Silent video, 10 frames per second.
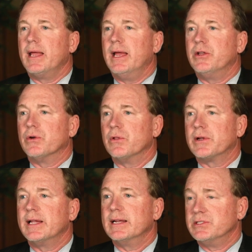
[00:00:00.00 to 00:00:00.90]
And you're
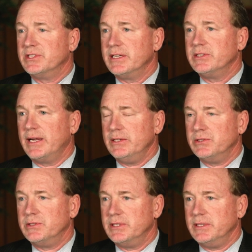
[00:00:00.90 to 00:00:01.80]
looking at 6
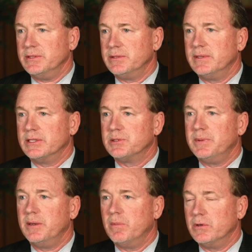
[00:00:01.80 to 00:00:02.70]
agencies that
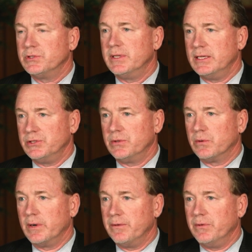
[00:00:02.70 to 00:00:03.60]
spend most of that
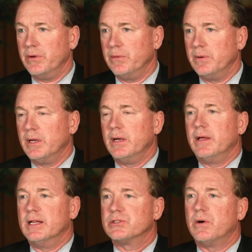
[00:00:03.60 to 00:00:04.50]
general revenue.
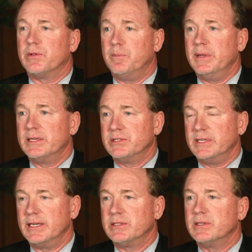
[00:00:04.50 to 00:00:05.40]
It's called the Big
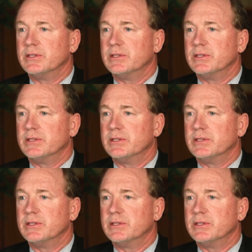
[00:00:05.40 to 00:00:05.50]
Six.